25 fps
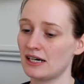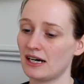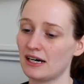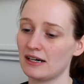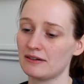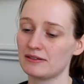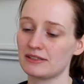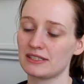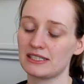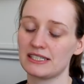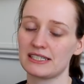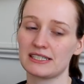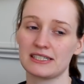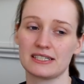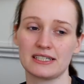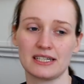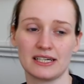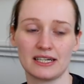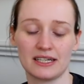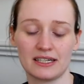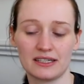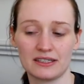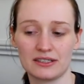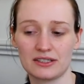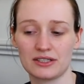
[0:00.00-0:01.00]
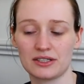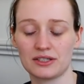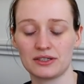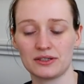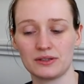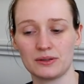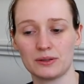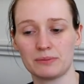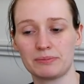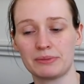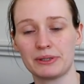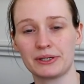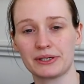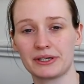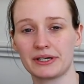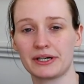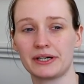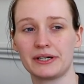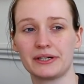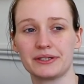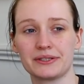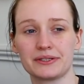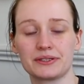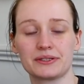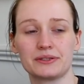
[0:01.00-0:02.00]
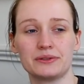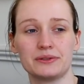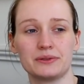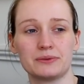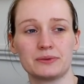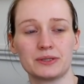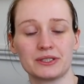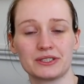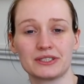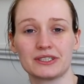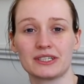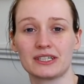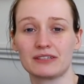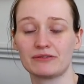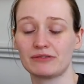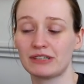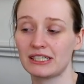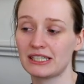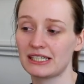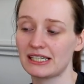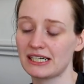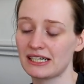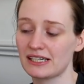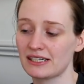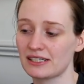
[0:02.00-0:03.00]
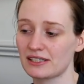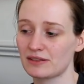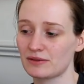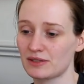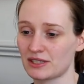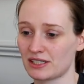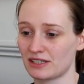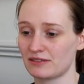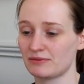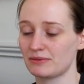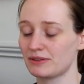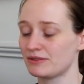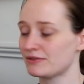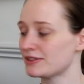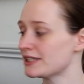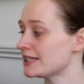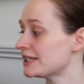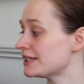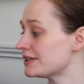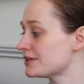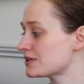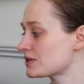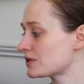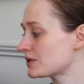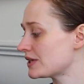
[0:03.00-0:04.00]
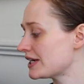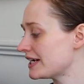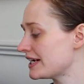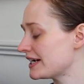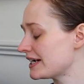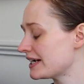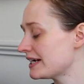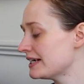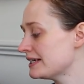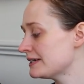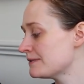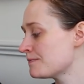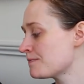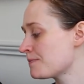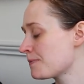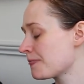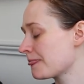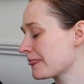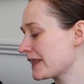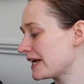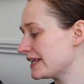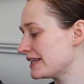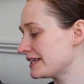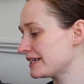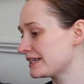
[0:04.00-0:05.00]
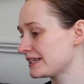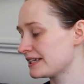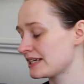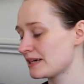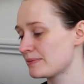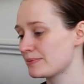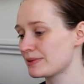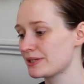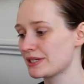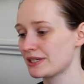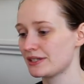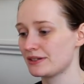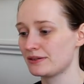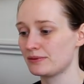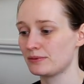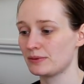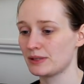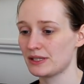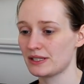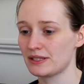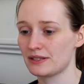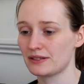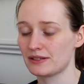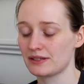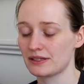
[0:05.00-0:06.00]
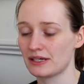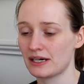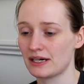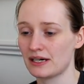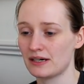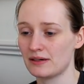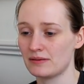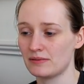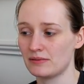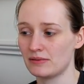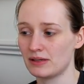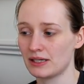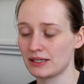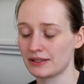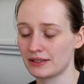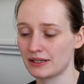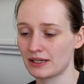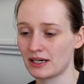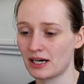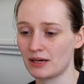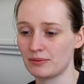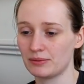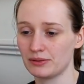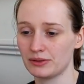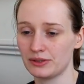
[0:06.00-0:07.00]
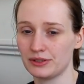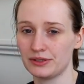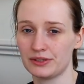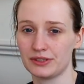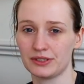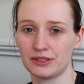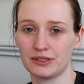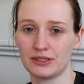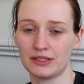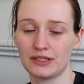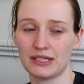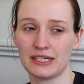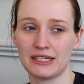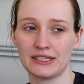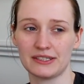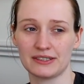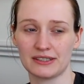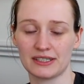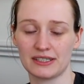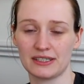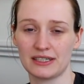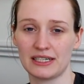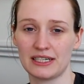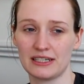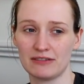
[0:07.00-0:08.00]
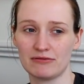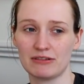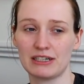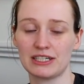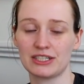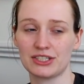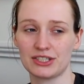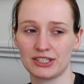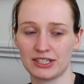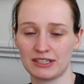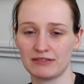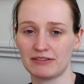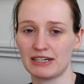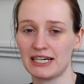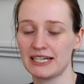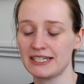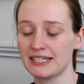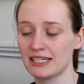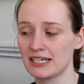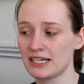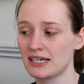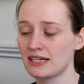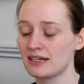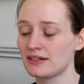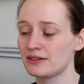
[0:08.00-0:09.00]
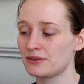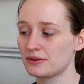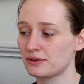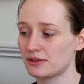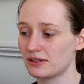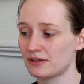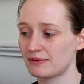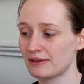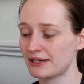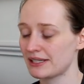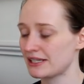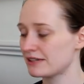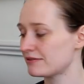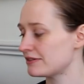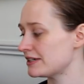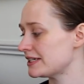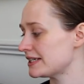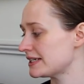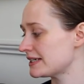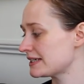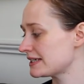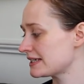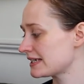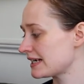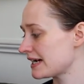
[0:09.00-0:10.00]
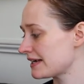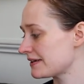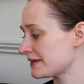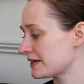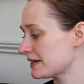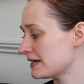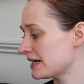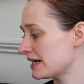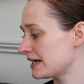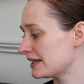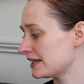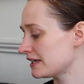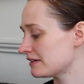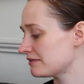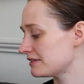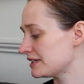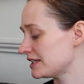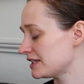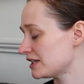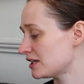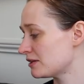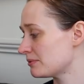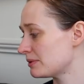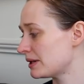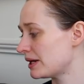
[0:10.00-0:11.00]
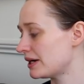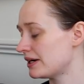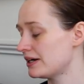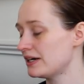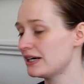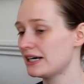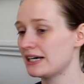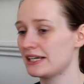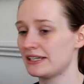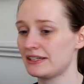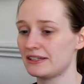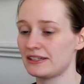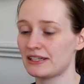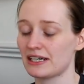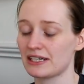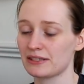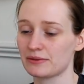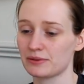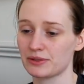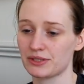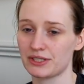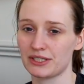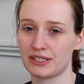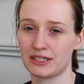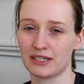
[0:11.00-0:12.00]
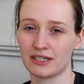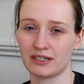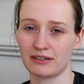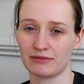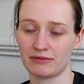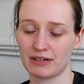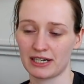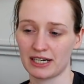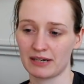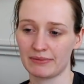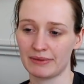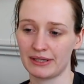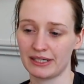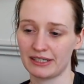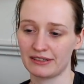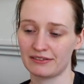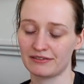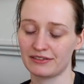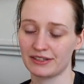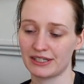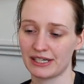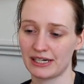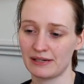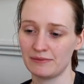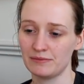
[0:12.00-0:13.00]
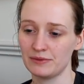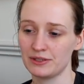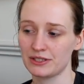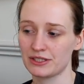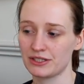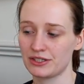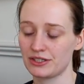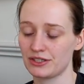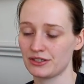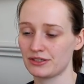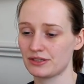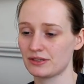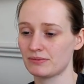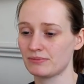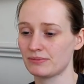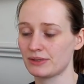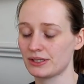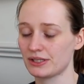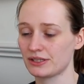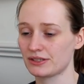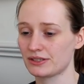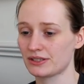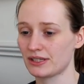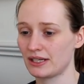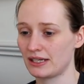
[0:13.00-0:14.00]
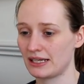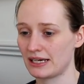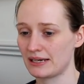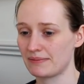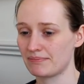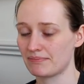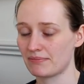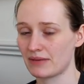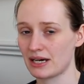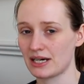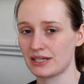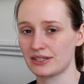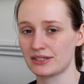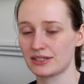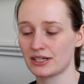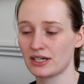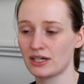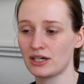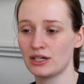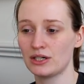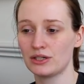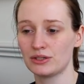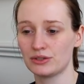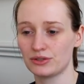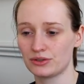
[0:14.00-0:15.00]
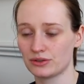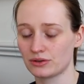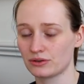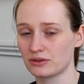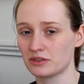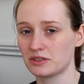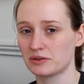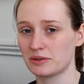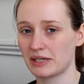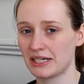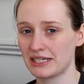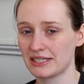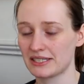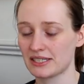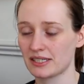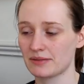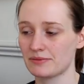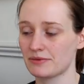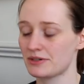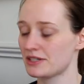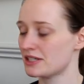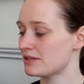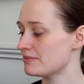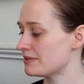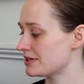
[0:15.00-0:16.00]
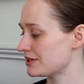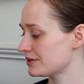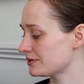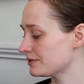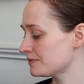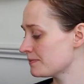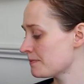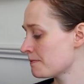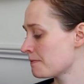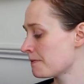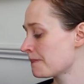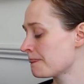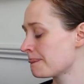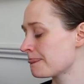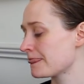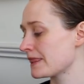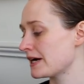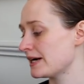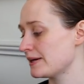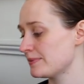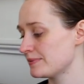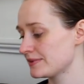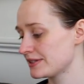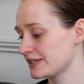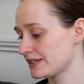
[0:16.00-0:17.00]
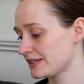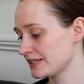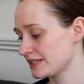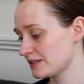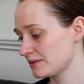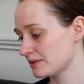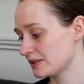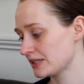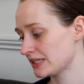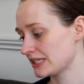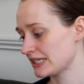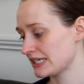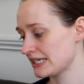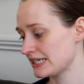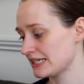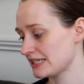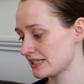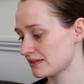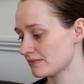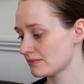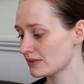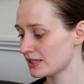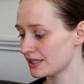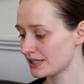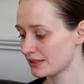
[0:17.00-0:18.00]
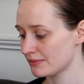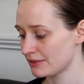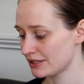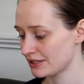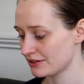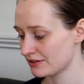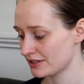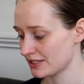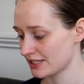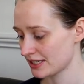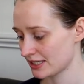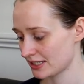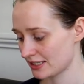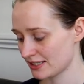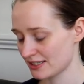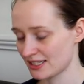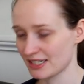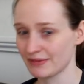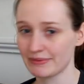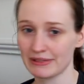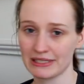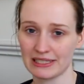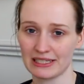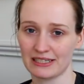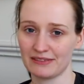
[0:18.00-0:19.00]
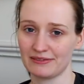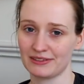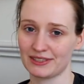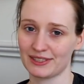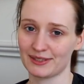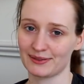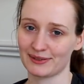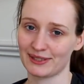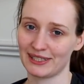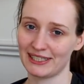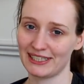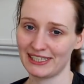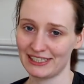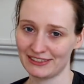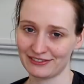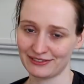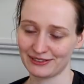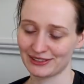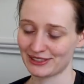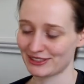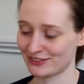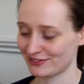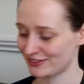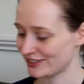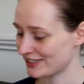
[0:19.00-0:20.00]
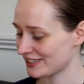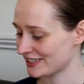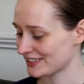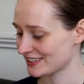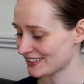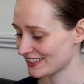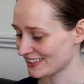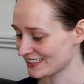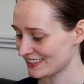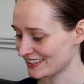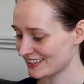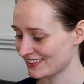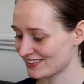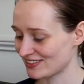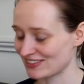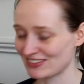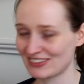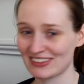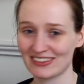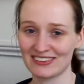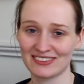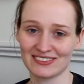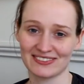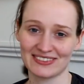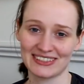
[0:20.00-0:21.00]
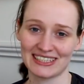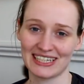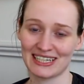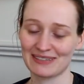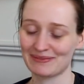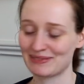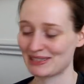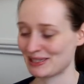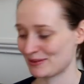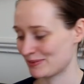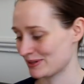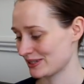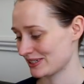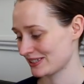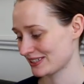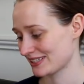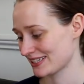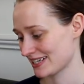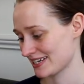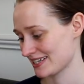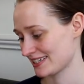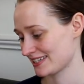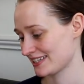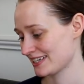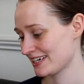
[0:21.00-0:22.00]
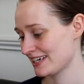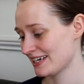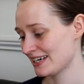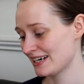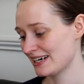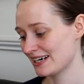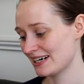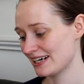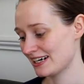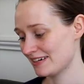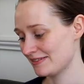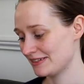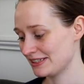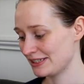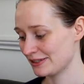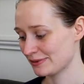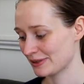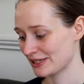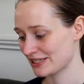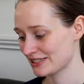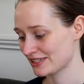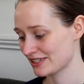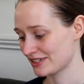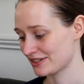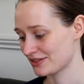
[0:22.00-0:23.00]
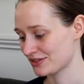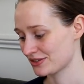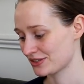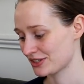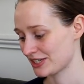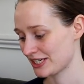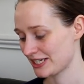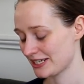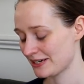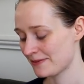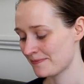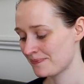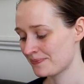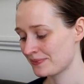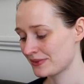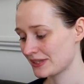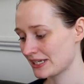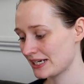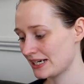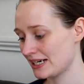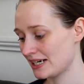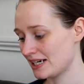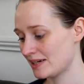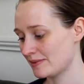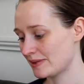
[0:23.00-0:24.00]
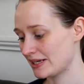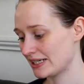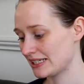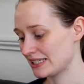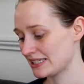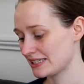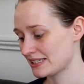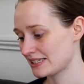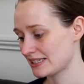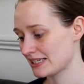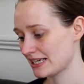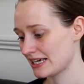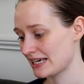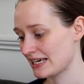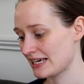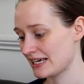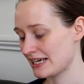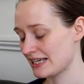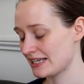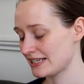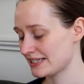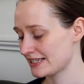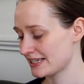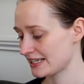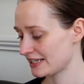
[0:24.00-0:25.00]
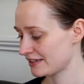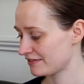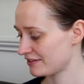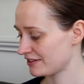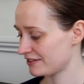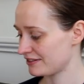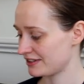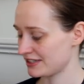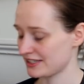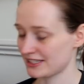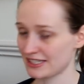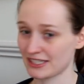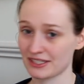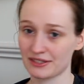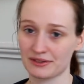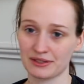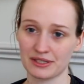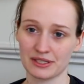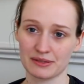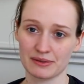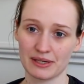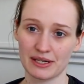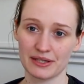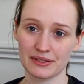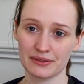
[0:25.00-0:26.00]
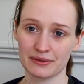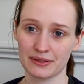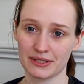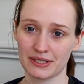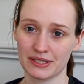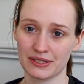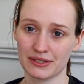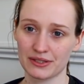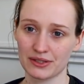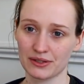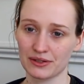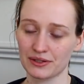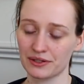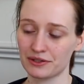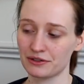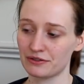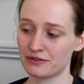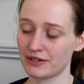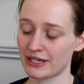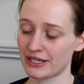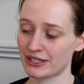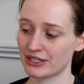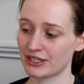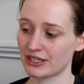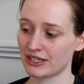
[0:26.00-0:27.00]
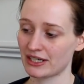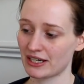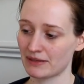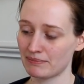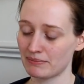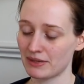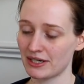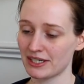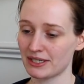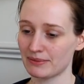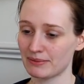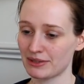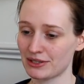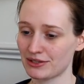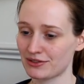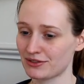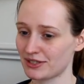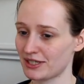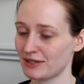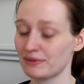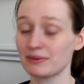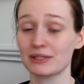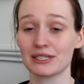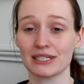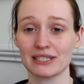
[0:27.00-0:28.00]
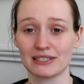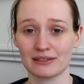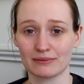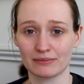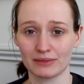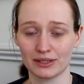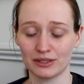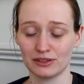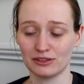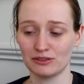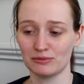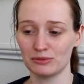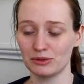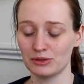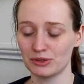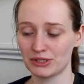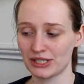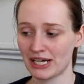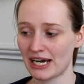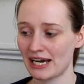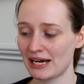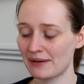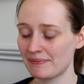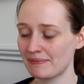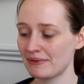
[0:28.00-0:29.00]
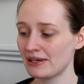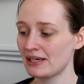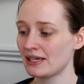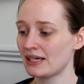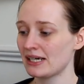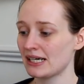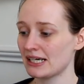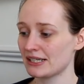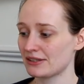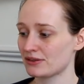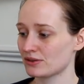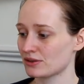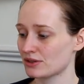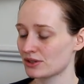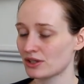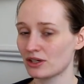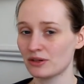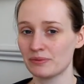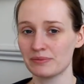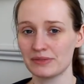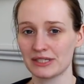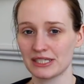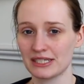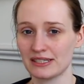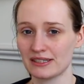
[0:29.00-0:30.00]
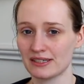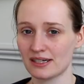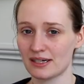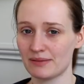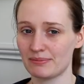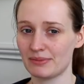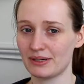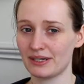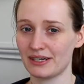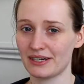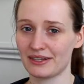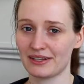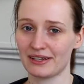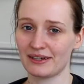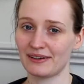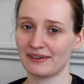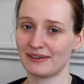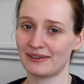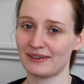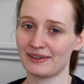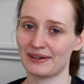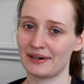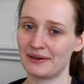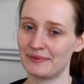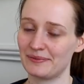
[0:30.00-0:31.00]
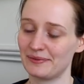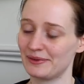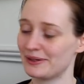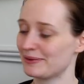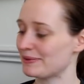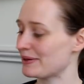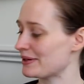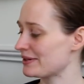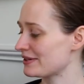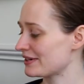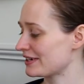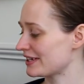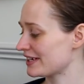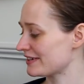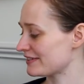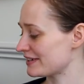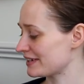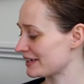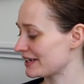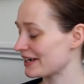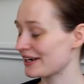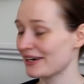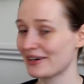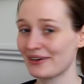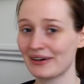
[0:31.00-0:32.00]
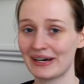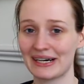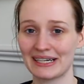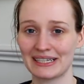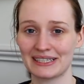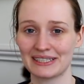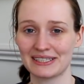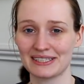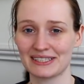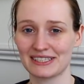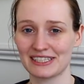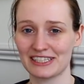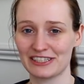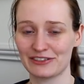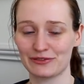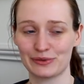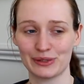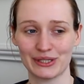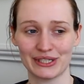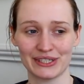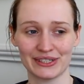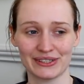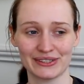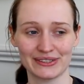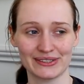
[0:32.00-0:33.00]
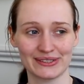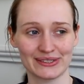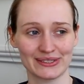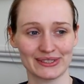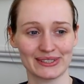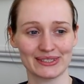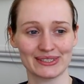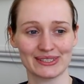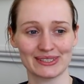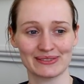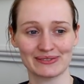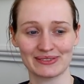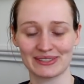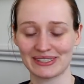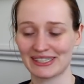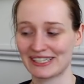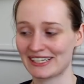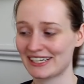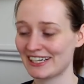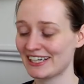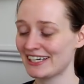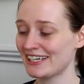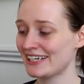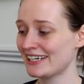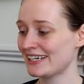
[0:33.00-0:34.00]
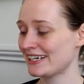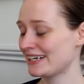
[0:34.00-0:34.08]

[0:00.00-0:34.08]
I was listening to a podcast called What Should I Read Next, which I've been really enjoying, and they did an episode with the couple who do He Read, She Read, talking about their reading together and their reading apart, and that's what she kind of recommended for them, was to choose some books that like met genre-wise somewhere in the middle. So this one is a murder mystery set in Somerset, which is where I live, which is very exciting because we don't normally get many books set in the West Country. And it's set in the 15th century as well, so it's historical fiction and murder mystery, which isn't my normal jam. It's not Tom's either, but I think we're both going to give it a go and see if we can discuss something.